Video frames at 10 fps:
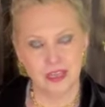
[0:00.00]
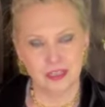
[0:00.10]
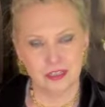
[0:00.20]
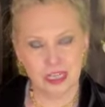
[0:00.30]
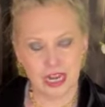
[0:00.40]

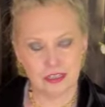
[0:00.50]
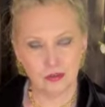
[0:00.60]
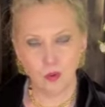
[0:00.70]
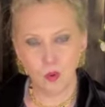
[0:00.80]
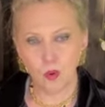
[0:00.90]
she'd had the
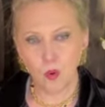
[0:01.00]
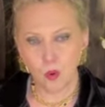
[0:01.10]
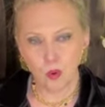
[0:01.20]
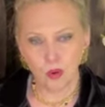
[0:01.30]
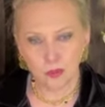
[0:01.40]

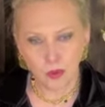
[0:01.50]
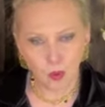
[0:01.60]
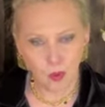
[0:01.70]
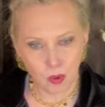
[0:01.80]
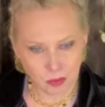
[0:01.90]

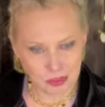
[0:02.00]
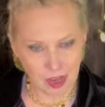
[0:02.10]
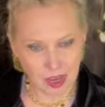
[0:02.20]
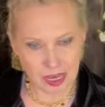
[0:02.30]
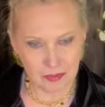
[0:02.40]
horrible
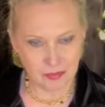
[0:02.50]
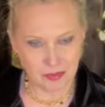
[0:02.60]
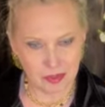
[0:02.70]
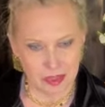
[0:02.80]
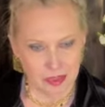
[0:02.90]
time,
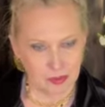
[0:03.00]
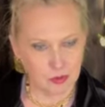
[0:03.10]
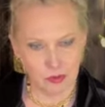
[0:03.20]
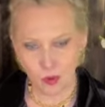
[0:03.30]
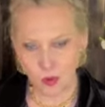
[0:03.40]
the
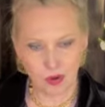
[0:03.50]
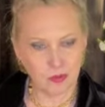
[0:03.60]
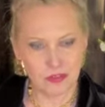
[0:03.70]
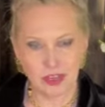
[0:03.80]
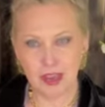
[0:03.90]
most
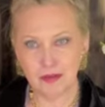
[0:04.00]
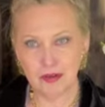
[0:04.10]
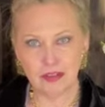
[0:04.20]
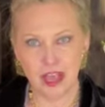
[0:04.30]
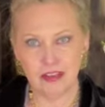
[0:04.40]
horrible time in
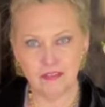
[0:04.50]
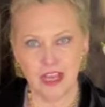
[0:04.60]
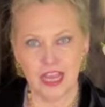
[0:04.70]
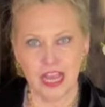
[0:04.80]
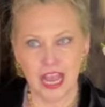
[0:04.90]
her life,
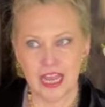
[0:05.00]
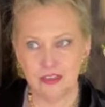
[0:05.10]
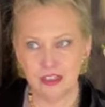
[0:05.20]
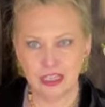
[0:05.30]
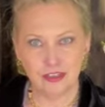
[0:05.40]
and
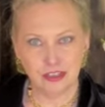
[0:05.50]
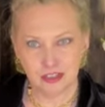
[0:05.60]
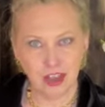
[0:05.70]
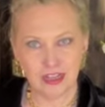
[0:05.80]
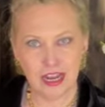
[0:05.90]
she had
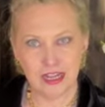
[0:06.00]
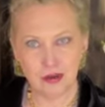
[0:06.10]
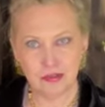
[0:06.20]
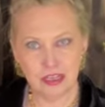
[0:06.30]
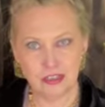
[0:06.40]
just gotten out of
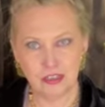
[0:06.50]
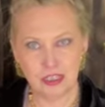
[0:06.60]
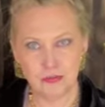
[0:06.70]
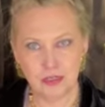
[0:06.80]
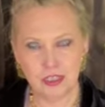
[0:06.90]
that
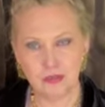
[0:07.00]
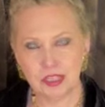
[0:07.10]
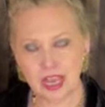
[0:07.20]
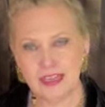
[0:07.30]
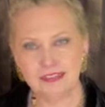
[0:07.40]
relationship, and she was
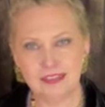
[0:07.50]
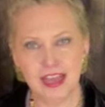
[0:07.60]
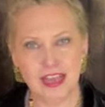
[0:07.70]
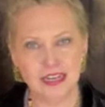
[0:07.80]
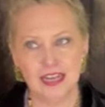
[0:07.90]
kind of
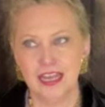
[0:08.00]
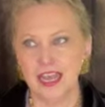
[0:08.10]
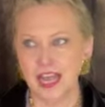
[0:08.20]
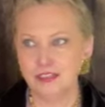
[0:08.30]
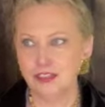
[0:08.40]
sad.
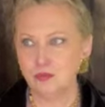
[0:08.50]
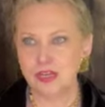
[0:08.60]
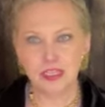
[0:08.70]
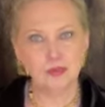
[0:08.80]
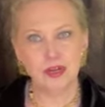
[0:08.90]
And she
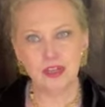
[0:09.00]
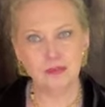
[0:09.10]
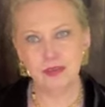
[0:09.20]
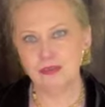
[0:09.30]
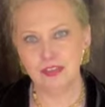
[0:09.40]
went to one of the
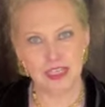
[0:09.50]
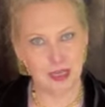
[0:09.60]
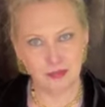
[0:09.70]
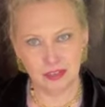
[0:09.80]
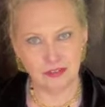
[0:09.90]

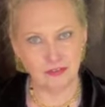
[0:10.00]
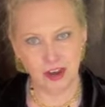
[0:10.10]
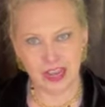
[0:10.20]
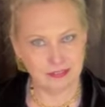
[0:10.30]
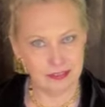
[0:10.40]
museums in
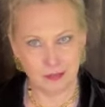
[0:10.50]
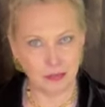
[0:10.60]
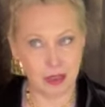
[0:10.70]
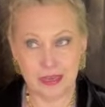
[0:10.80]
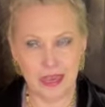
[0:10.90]
France,
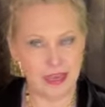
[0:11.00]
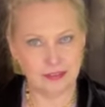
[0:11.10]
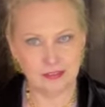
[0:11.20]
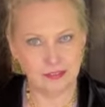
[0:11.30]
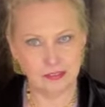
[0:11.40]
I
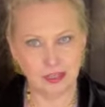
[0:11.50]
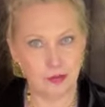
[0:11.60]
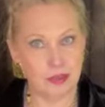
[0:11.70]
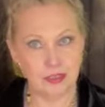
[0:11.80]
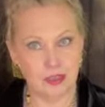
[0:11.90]
guess. She said, I
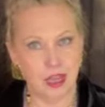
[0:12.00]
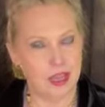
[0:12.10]
went to